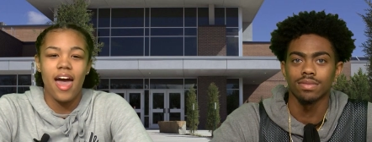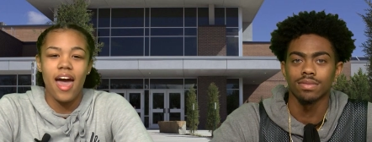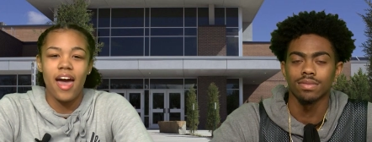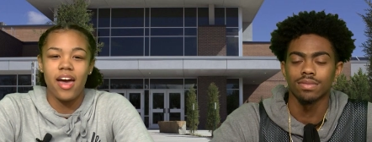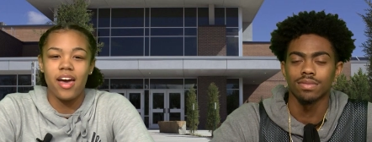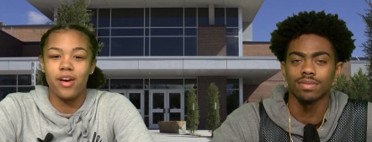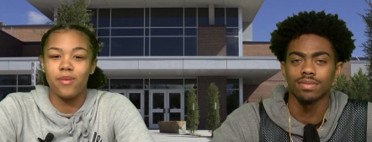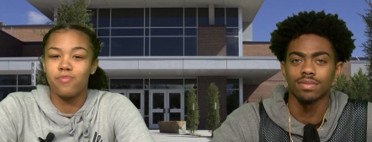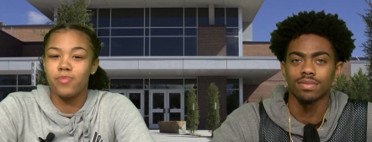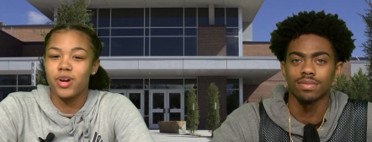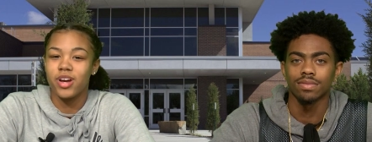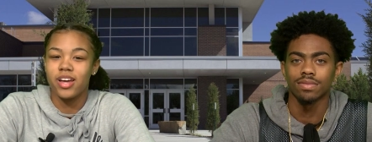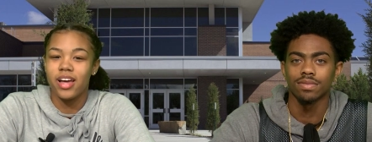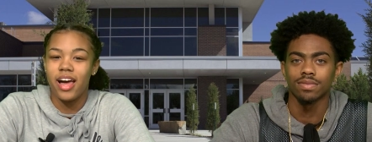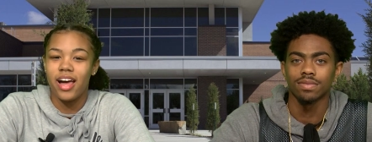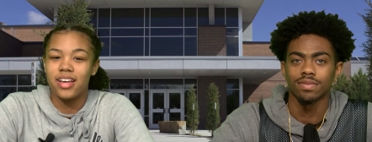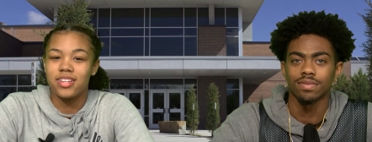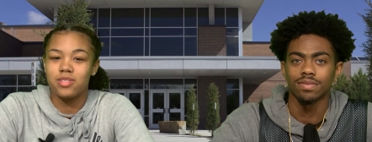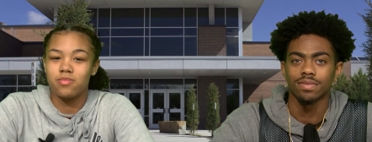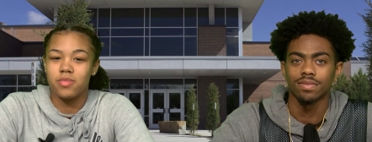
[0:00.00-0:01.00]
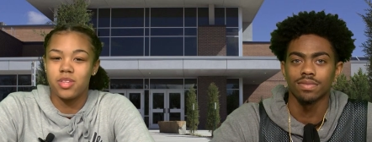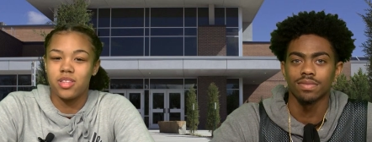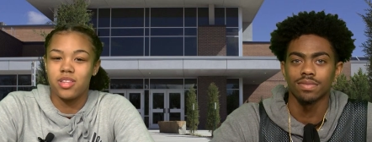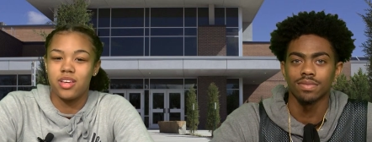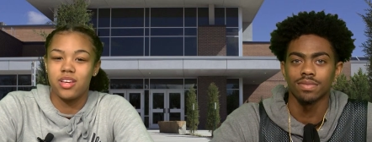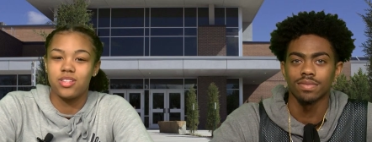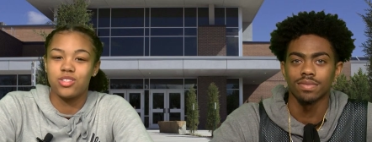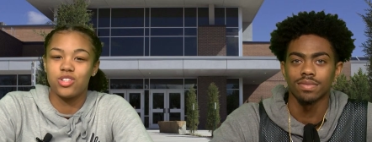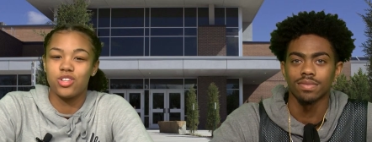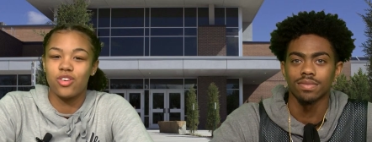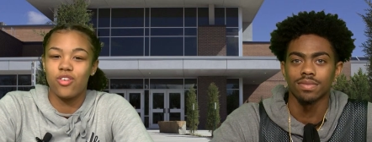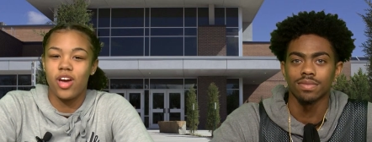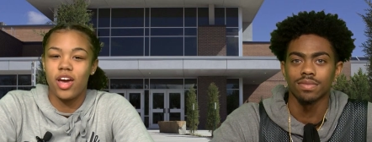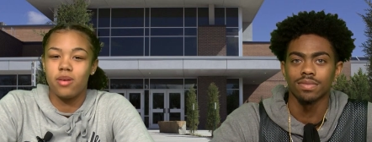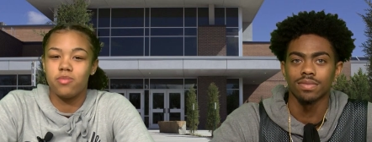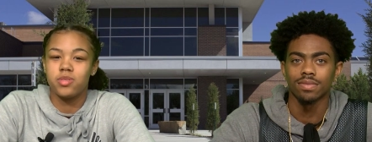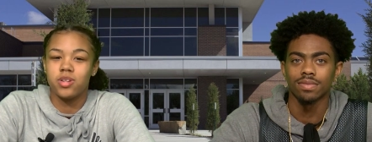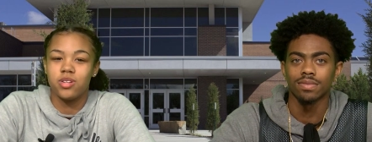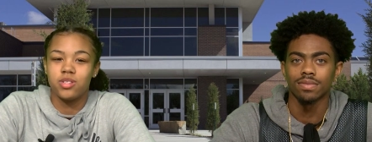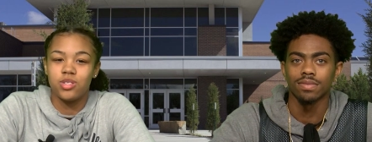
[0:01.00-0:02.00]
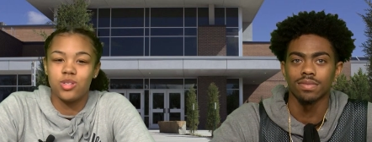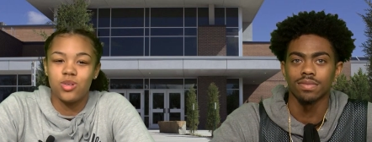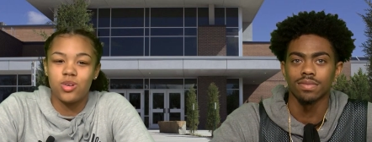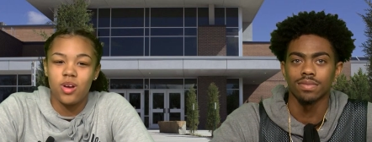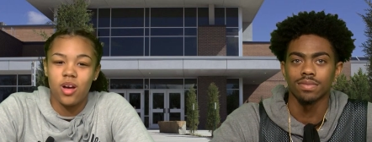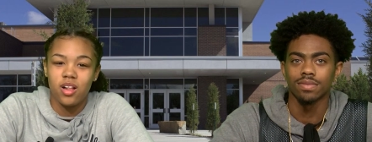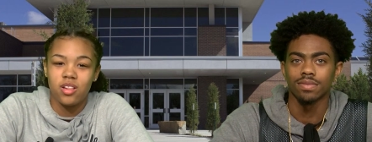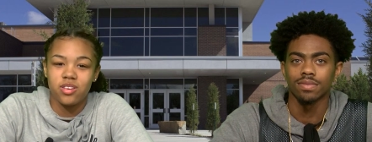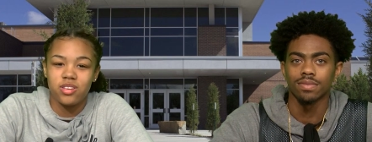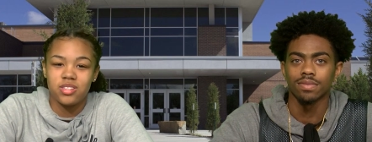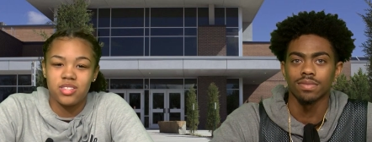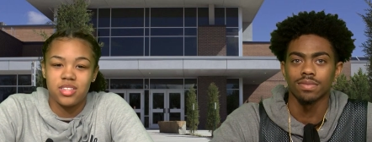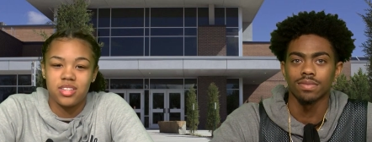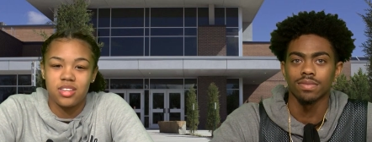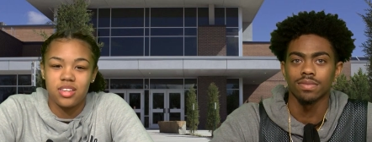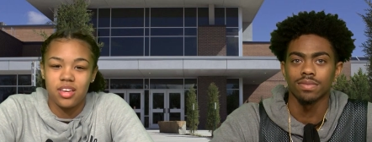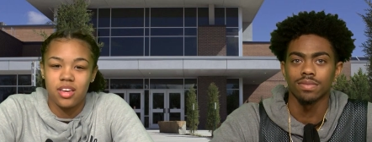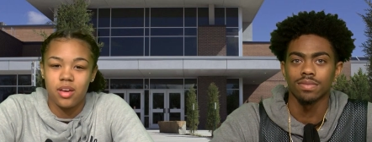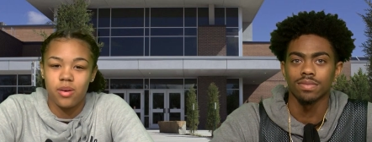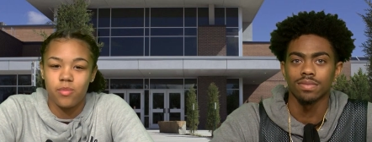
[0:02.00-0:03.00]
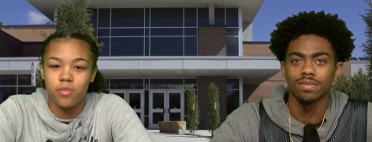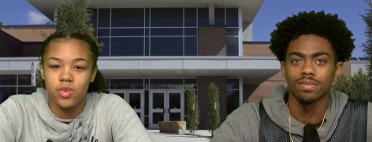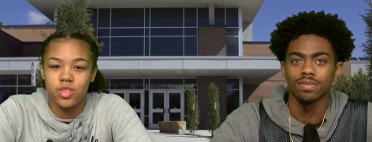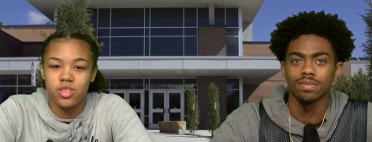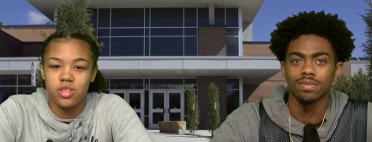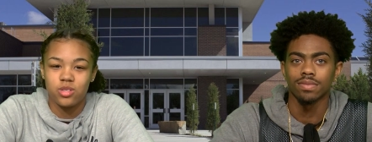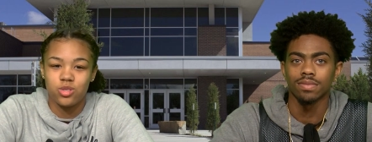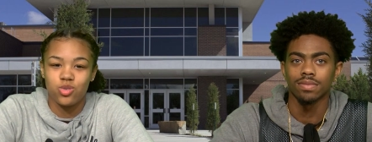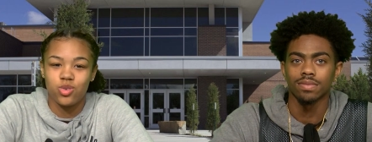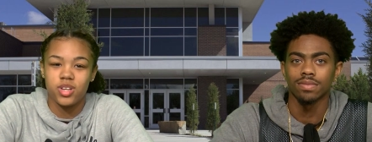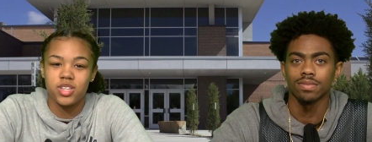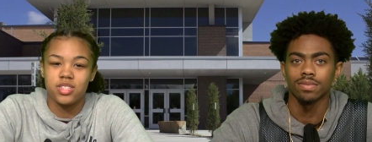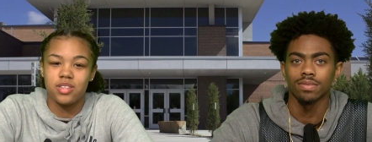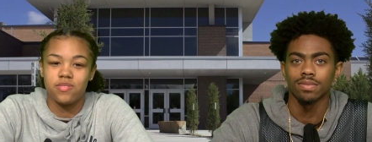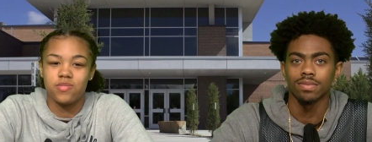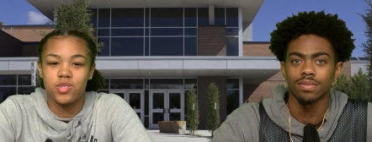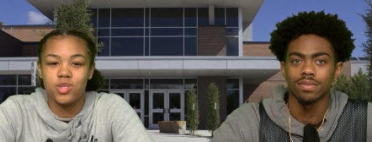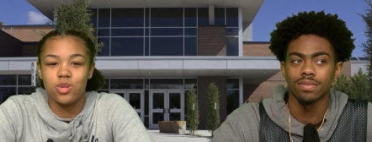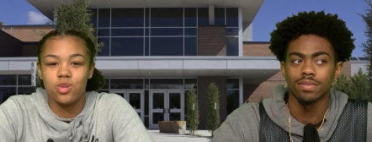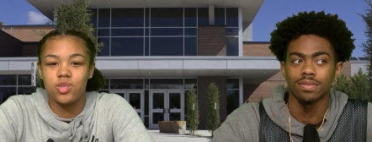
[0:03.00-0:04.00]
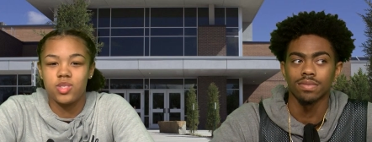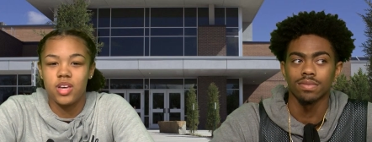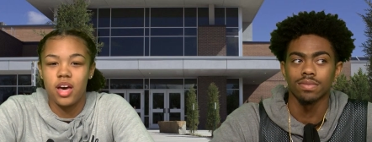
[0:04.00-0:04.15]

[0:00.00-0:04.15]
Speaker 1: at upperclassmen lunch. Crepes are $2 and come with the choice of two